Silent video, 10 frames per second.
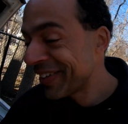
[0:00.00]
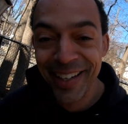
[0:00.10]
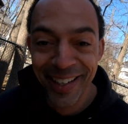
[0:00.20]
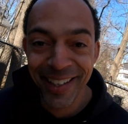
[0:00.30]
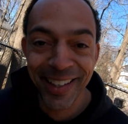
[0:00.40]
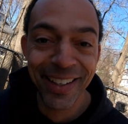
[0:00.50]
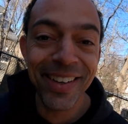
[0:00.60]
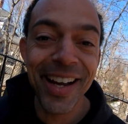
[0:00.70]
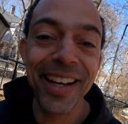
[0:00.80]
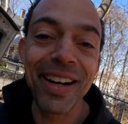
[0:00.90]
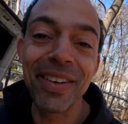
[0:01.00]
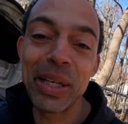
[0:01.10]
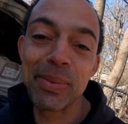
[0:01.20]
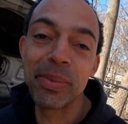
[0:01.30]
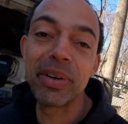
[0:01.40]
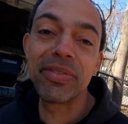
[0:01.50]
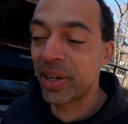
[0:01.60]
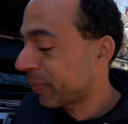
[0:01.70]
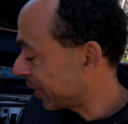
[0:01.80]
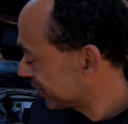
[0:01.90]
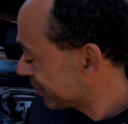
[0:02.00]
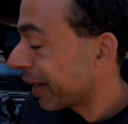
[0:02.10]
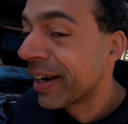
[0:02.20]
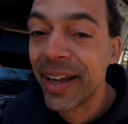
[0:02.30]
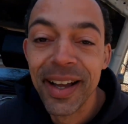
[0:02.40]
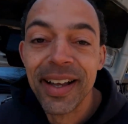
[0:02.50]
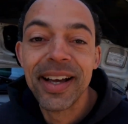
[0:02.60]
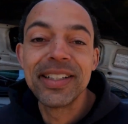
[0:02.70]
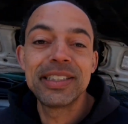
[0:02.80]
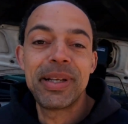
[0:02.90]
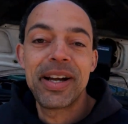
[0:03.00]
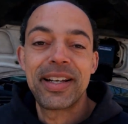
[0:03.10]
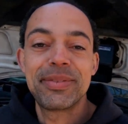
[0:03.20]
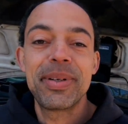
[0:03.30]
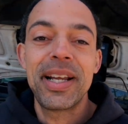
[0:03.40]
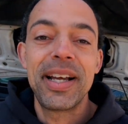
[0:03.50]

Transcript: mean, all right, I'm a little bit more fun to watch. Come on, let's just be honest. But